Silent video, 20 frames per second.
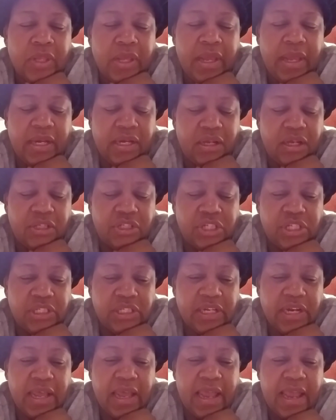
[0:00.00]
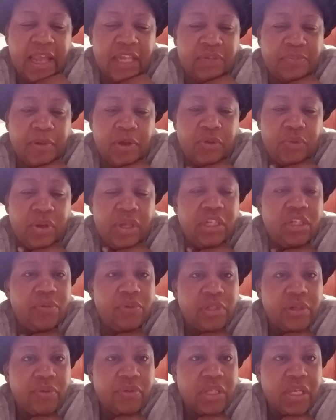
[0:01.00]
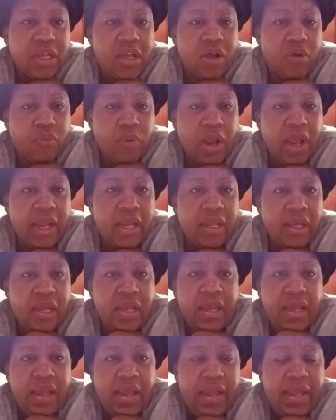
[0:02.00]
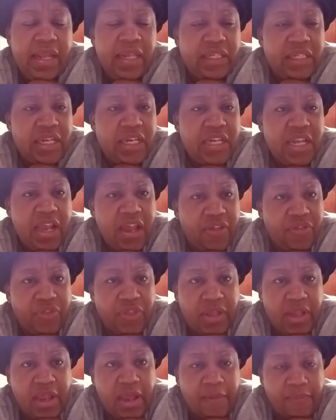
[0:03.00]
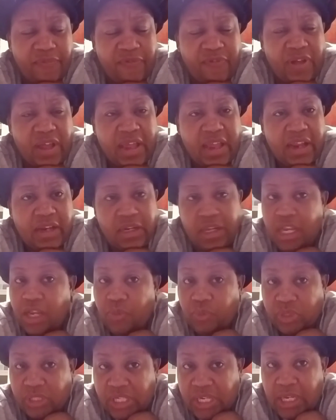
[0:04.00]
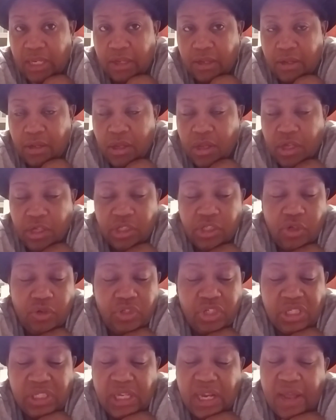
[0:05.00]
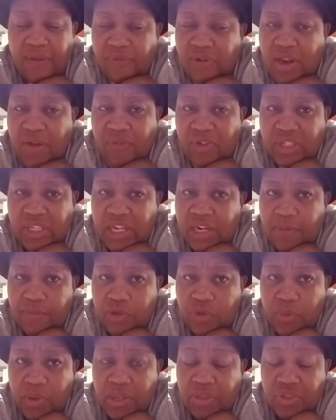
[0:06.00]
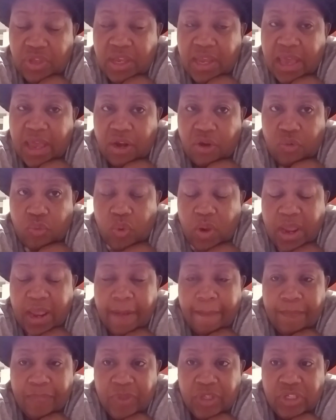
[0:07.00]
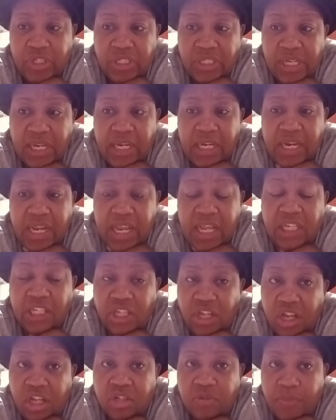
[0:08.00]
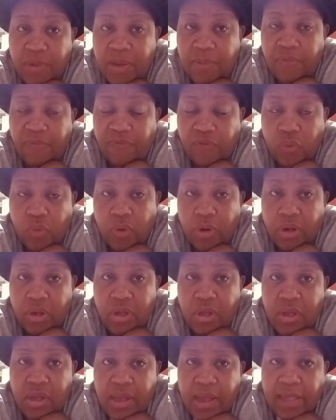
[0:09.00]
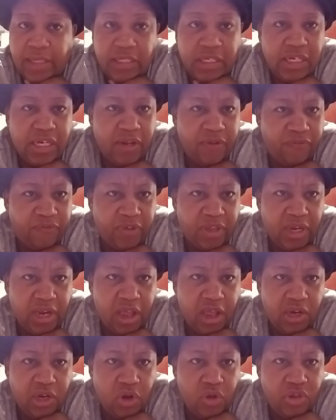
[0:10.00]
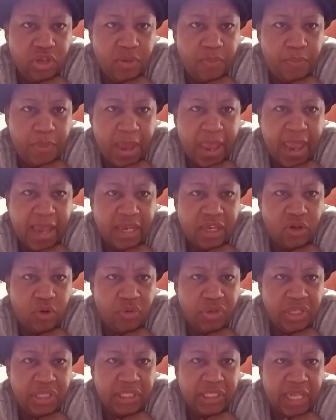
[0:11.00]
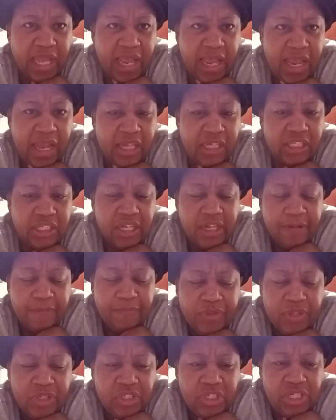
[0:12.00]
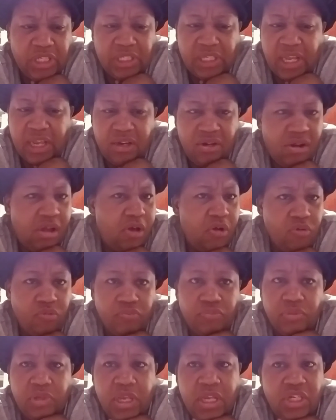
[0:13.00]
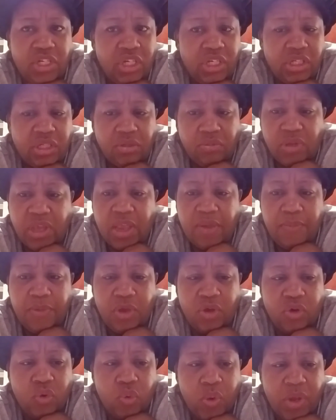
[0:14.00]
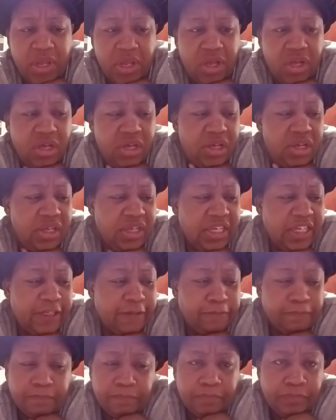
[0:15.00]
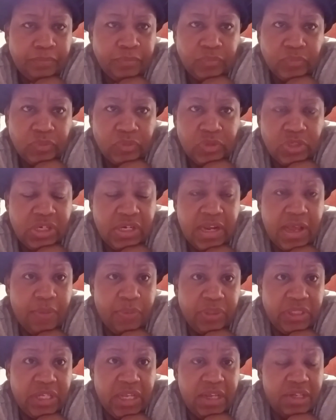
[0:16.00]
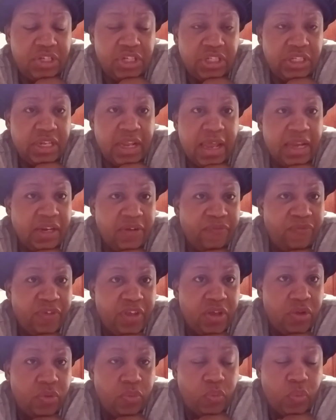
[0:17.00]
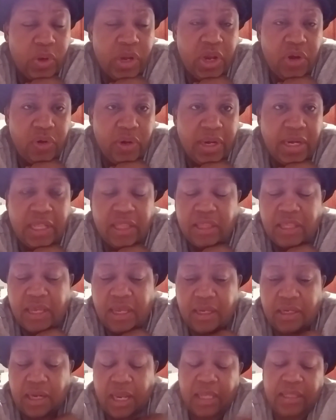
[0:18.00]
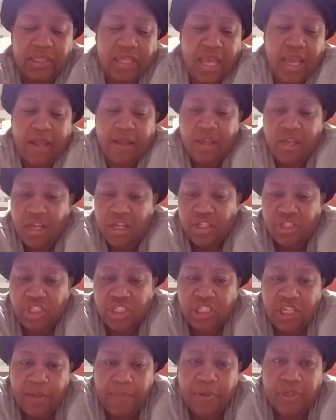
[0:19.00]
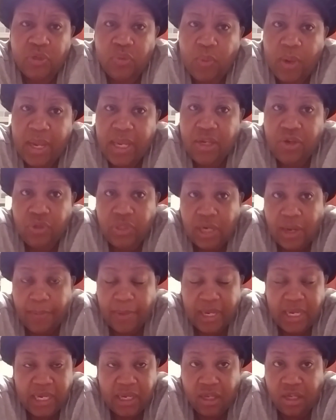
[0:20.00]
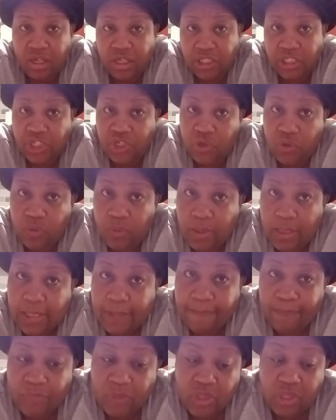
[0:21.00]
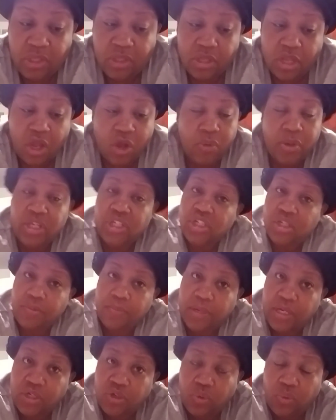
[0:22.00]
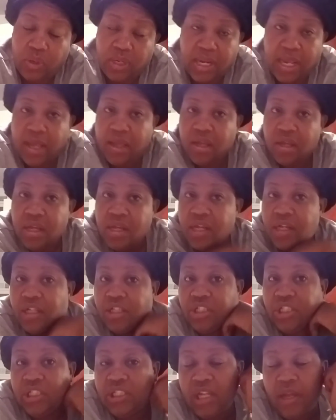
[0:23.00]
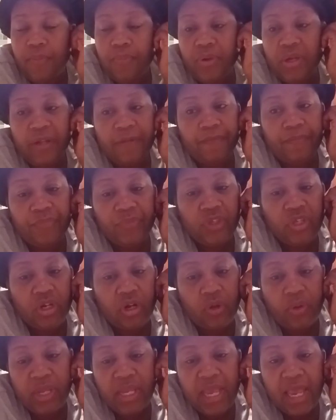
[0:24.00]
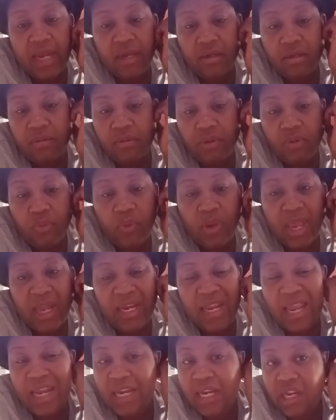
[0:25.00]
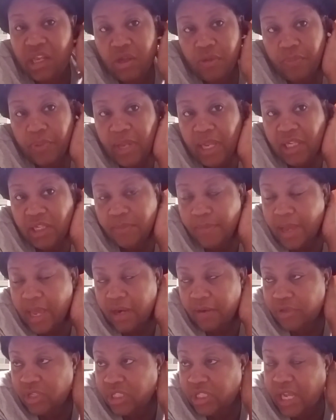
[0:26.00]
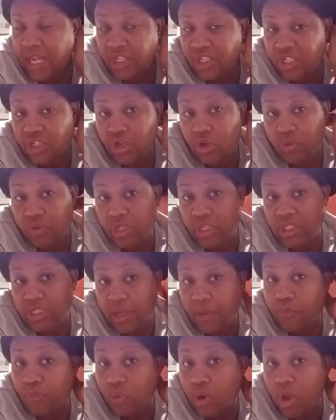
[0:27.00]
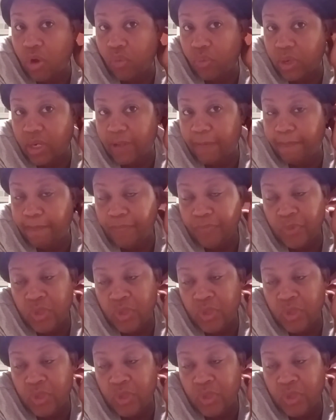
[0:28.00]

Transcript: And she said, I asked my grandson, was everything all right? And he said, yeah, I'm fine. He was 10. So she said, I've never seen him do anything out of the way. She said, and he's hugged me before. I said, did he feel all on your back and on your sides? She said, no. He just gave me a quick hug, and that was it. She said, I didn't feel weird or anything like that. She said, but the way you talking about he hugged you, no, he shouldn't be doing that. She said, but, we hadn't had any complaints about him. She said, I just know there's something wrong with him.